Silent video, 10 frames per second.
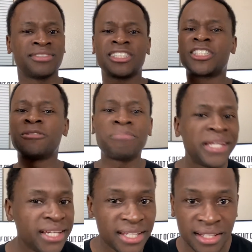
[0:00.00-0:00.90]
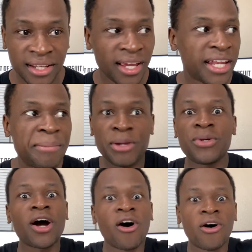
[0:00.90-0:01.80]
Speak it. I mean,
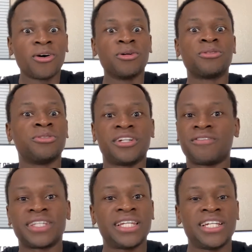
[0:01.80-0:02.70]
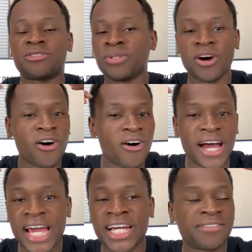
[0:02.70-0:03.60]
we all go through different things. We all
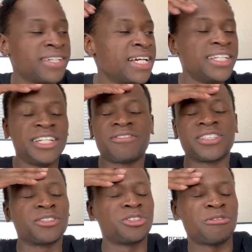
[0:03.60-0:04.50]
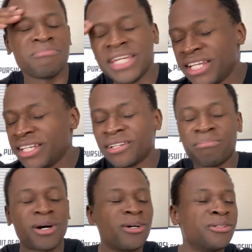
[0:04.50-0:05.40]
have different social media
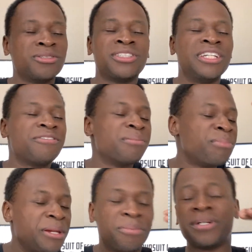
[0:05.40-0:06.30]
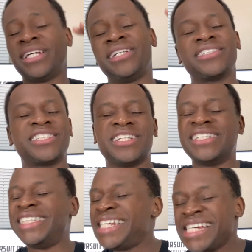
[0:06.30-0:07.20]
posts, different people hitting us in the
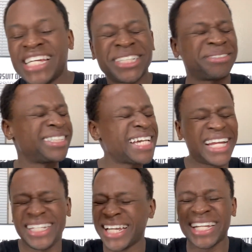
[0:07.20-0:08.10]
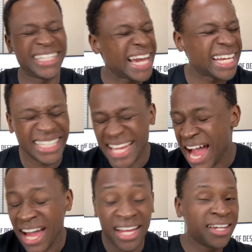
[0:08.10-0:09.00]
DMs, and yada, yada, yada,
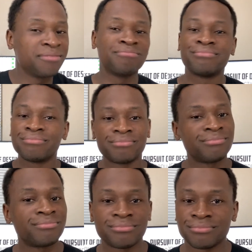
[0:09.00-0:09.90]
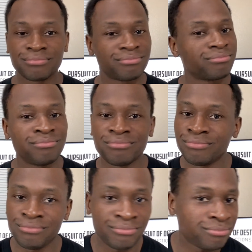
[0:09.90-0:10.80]
yada.
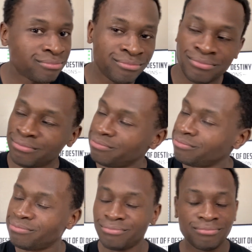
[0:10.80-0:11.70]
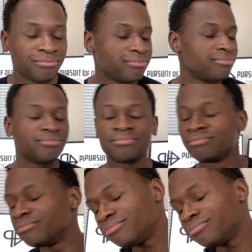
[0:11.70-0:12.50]
Mm-mm, mm-mm.